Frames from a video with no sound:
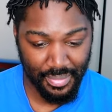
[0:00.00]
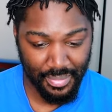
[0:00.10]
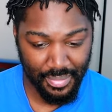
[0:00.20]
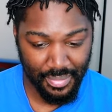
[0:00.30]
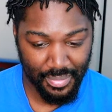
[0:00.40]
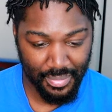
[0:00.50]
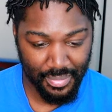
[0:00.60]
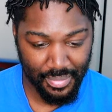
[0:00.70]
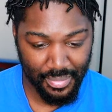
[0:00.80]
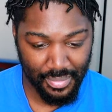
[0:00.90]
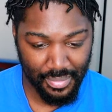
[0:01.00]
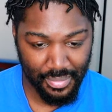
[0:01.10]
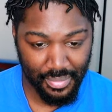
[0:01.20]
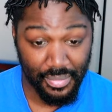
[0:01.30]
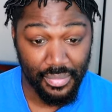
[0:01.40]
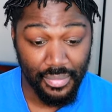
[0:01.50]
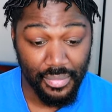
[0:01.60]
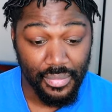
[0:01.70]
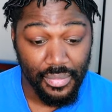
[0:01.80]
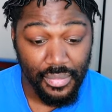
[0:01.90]

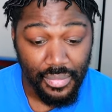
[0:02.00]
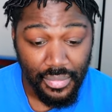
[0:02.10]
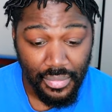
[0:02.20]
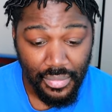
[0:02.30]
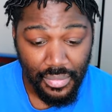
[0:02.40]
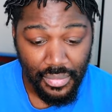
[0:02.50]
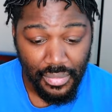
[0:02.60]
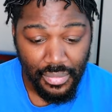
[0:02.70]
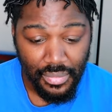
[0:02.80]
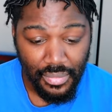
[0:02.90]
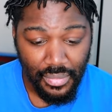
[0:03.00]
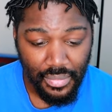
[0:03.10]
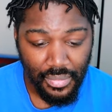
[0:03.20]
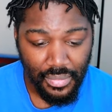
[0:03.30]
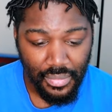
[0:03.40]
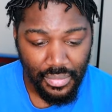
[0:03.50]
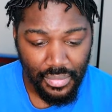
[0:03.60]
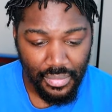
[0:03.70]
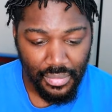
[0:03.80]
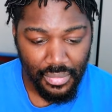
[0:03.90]

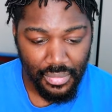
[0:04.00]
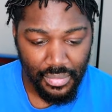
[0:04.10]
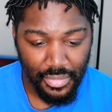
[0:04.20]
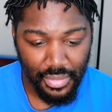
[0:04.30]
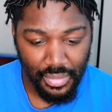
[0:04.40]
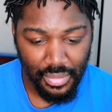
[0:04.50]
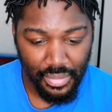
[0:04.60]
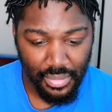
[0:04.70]
(silence)